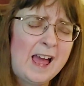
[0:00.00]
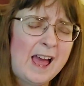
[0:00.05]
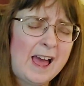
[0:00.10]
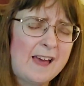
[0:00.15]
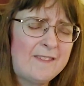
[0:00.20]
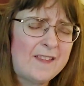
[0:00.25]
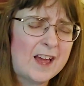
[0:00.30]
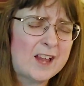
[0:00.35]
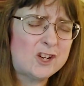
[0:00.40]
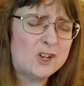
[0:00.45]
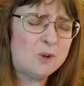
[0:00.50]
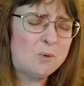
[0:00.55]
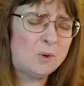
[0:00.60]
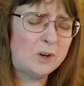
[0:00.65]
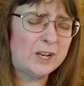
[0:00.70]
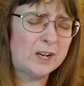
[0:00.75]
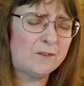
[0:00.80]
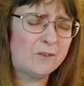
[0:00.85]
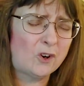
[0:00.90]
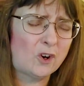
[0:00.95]
and that you will
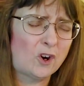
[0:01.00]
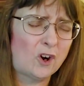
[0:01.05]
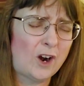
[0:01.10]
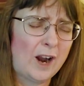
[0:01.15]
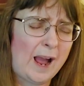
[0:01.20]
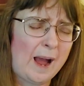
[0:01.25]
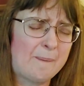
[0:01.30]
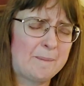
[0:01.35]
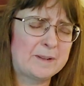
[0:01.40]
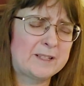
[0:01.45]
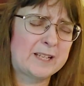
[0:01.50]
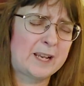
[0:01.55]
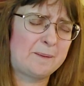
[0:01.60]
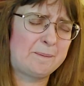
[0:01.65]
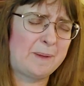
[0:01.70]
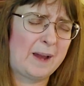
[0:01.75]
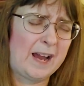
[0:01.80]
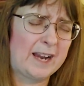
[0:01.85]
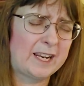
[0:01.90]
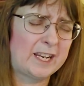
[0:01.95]
give her her
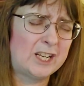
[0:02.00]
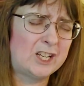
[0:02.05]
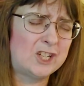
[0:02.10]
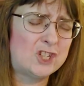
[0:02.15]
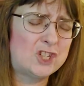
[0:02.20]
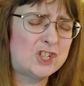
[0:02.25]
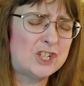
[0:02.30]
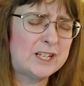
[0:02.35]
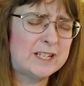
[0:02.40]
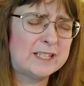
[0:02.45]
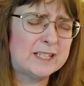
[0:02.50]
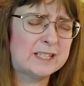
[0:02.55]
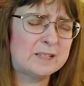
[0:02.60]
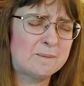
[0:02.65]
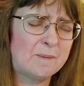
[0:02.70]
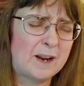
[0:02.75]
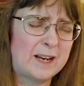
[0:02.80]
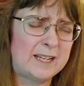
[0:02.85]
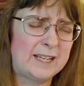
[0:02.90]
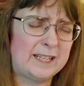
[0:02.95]
appetite back in Jesus
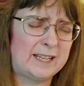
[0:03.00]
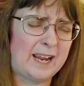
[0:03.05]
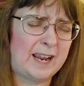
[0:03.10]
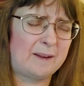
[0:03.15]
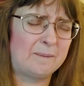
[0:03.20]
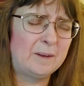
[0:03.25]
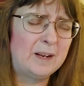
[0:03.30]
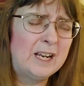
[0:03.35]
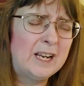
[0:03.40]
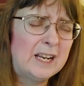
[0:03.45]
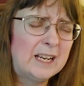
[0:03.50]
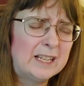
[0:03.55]
mighty name